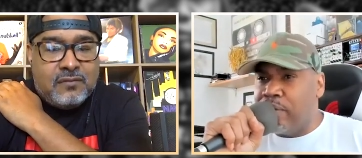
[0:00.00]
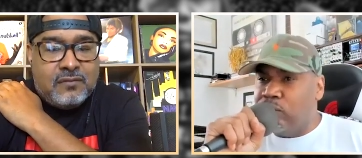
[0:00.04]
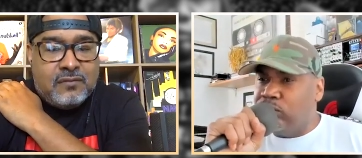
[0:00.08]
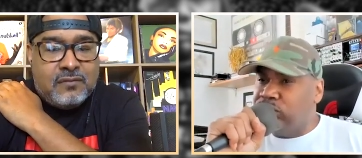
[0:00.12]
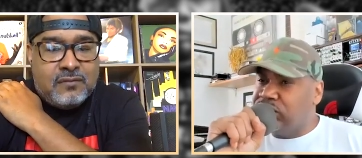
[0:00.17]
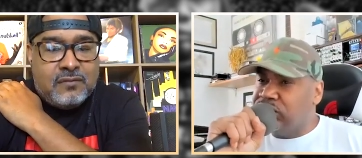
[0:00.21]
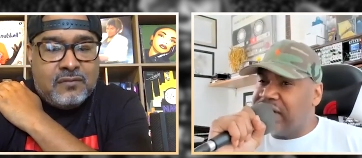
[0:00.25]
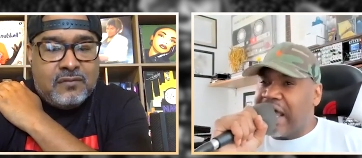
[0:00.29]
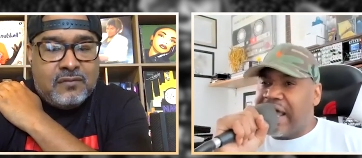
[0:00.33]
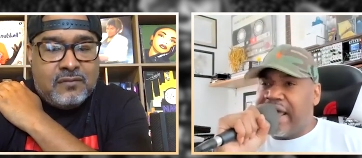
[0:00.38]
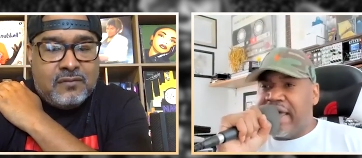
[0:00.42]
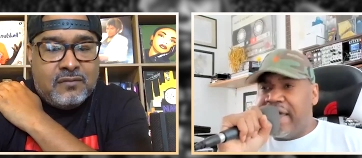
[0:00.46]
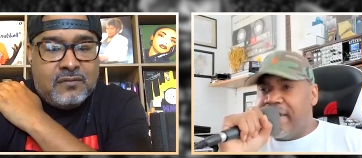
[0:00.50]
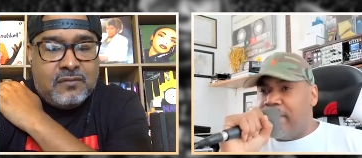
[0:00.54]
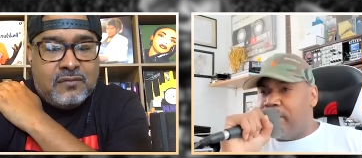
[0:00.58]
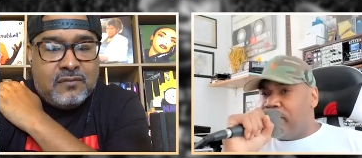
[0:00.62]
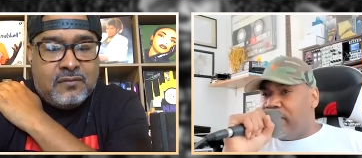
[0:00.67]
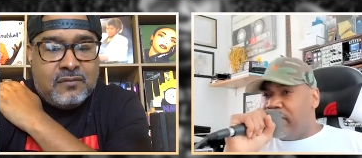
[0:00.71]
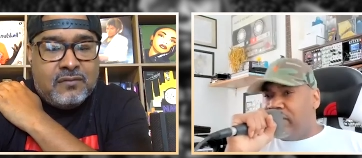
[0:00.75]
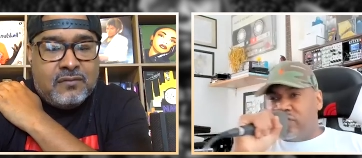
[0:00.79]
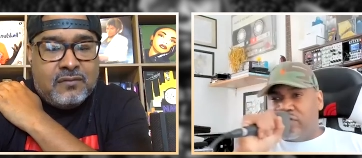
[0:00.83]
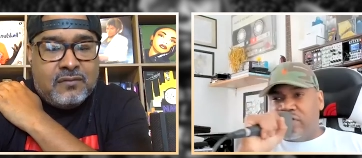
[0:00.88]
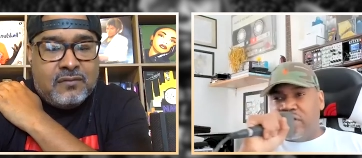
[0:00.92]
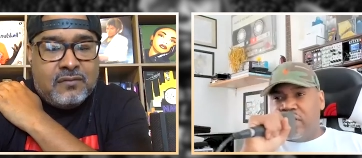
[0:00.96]
Speaker 1: It was like
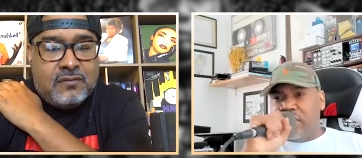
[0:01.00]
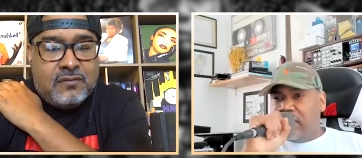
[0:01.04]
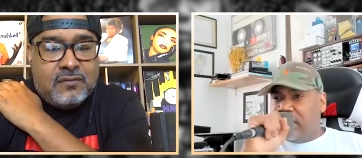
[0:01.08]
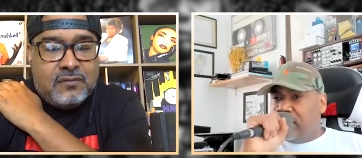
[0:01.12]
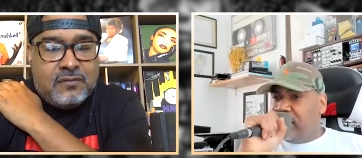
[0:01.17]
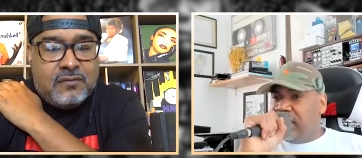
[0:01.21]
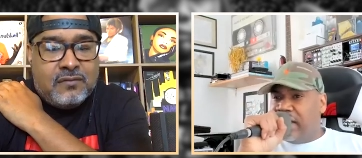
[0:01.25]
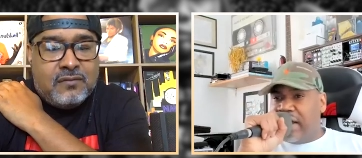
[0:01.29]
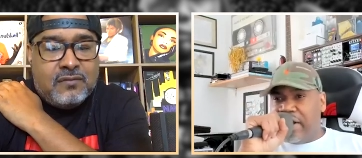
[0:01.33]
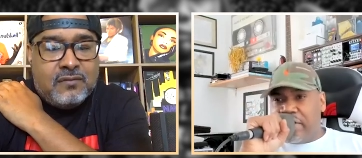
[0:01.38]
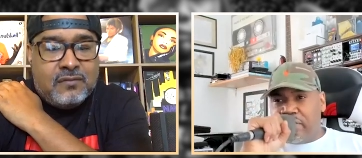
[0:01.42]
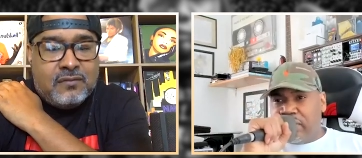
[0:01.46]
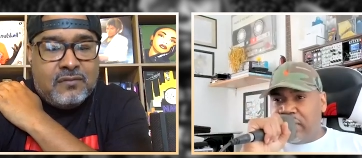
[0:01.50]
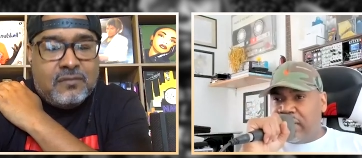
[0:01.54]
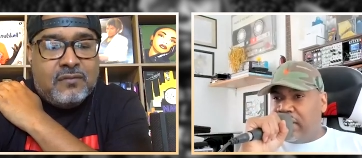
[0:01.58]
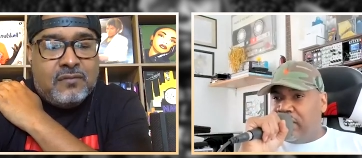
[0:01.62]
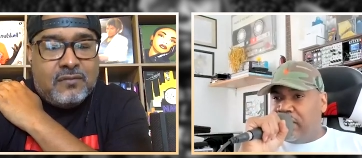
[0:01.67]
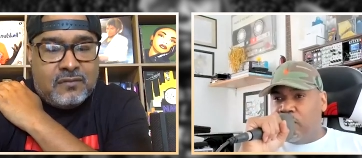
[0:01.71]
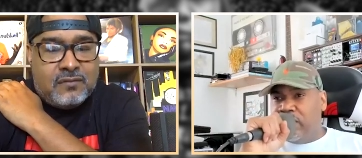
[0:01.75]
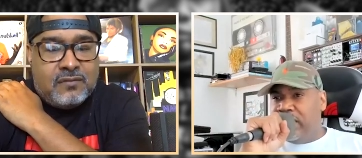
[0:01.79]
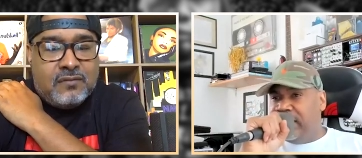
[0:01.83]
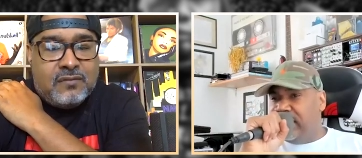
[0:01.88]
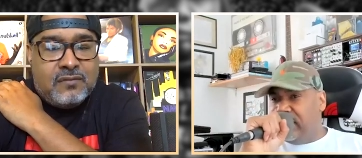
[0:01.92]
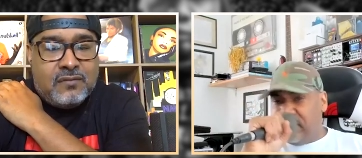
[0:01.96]
hippies. Literally,
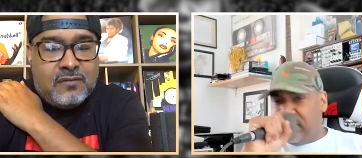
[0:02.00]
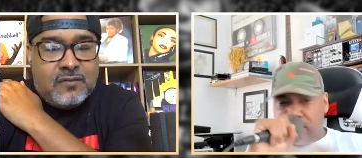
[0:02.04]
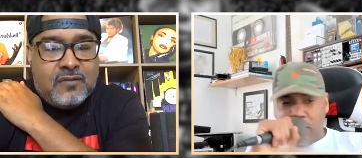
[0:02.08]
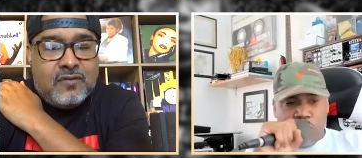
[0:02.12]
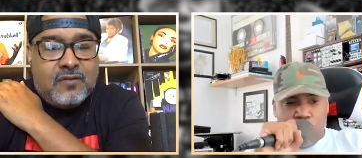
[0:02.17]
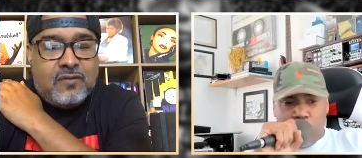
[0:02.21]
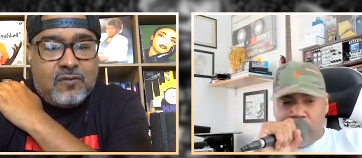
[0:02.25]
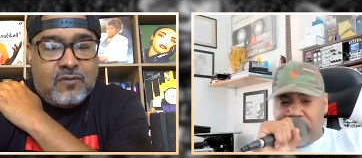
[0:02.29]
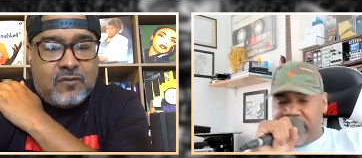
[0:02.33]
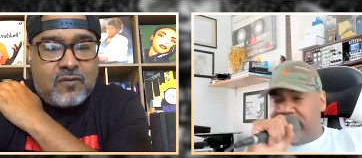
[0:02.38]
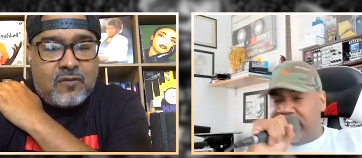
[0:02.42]
we we